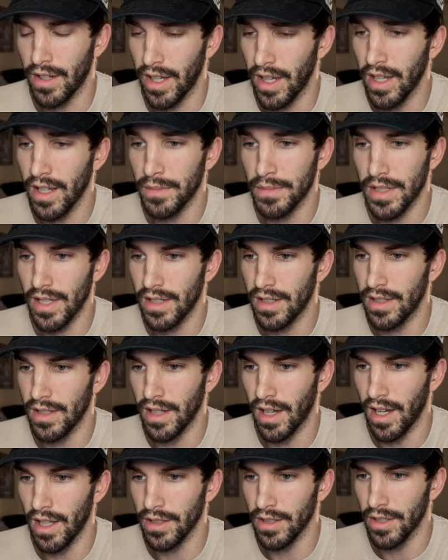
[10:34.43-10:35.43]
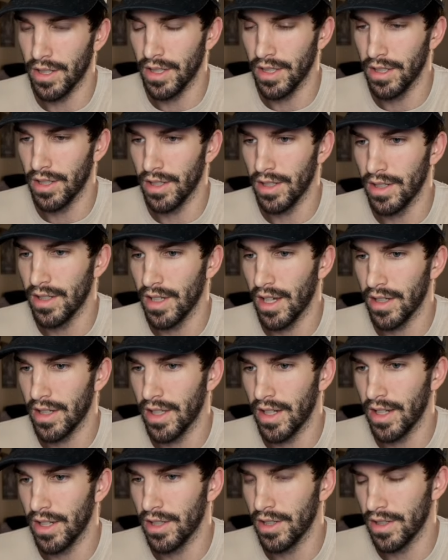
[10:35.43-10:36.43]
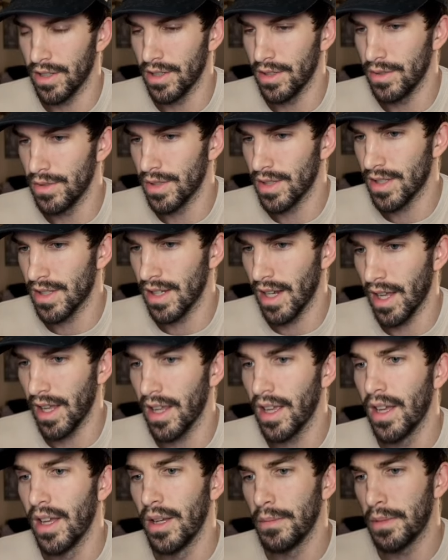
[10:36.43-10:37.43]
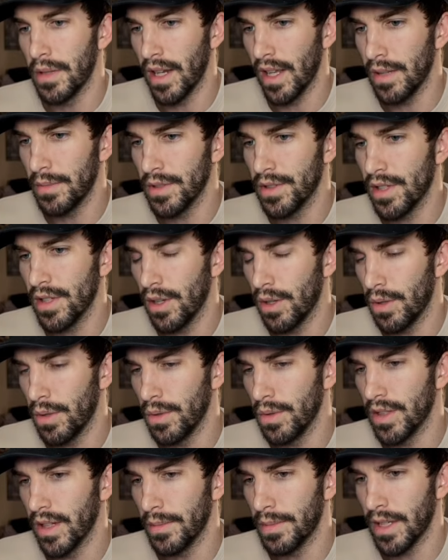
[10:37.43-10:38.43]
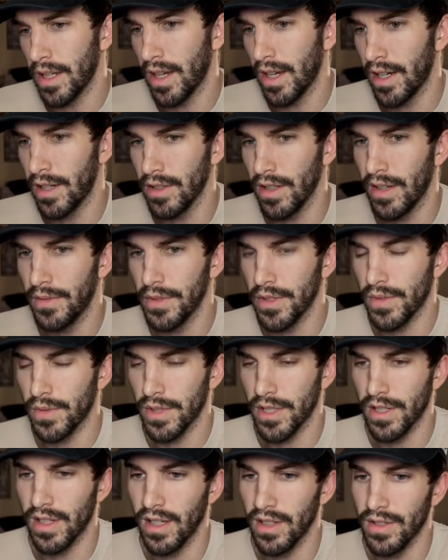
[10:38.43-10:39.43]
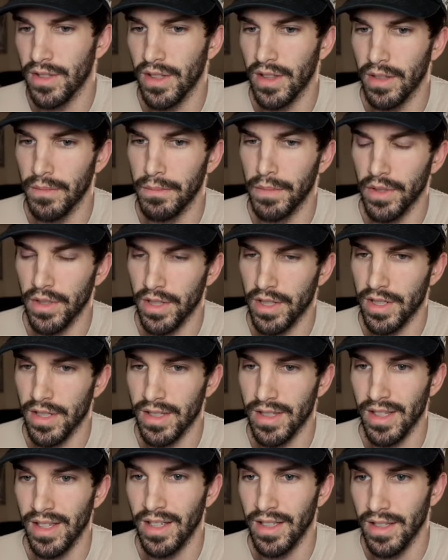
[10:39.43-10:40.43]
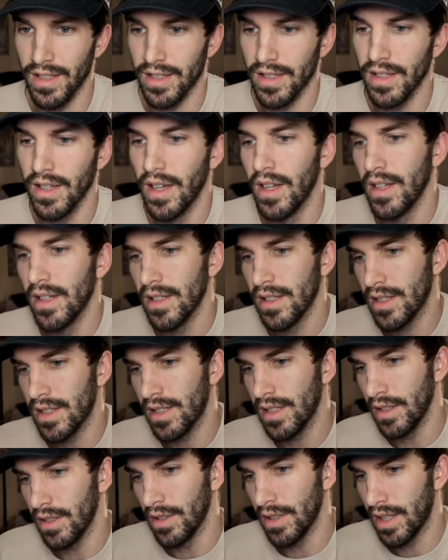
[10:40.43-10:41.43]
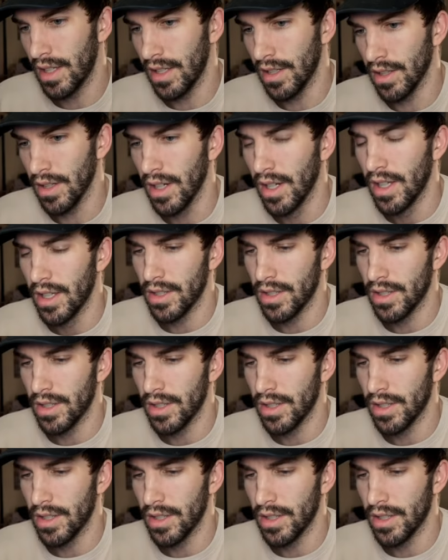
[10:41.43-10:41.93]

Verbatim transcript: AMD not looking good, not getting good news today, but able to hold up at higher levels, which tells you the bullishness is still here.